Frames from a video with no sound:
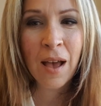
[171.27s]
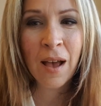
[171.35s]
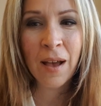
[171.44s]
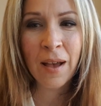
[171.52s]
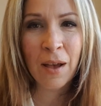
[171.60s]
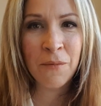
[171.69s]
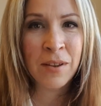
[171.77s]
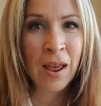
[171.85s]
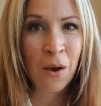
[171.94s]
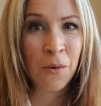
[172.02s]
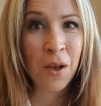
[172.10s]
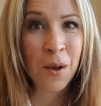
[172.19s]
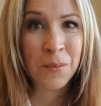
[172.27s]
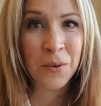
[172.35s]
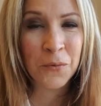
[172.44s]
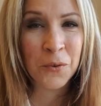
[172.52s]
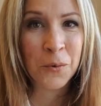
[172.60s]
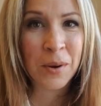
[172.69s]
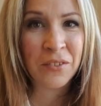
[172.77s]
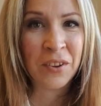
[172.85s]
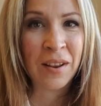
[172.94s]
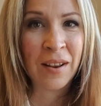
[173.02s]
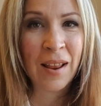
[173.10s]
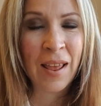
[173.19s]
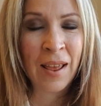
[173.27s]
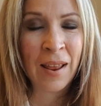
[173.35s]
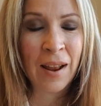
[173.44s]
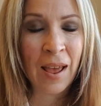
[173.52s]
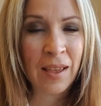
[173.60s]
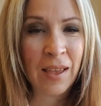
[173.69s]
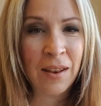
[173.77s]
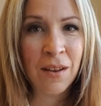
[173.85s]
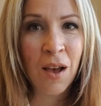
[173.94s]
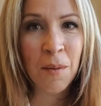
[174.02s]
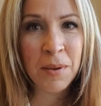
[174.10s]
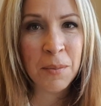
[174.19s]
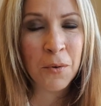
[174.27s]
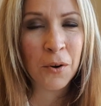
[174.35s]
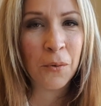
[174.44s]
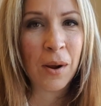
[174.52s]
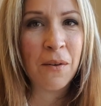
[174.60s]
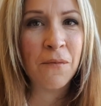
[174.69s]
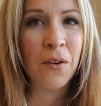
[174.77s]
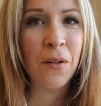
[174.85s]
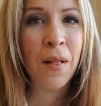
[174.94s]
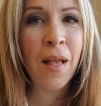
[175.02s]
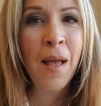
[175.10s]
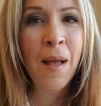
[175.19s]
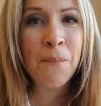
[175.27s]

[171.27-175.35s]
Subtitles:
have now come to fruition, and I cannot be more grateful.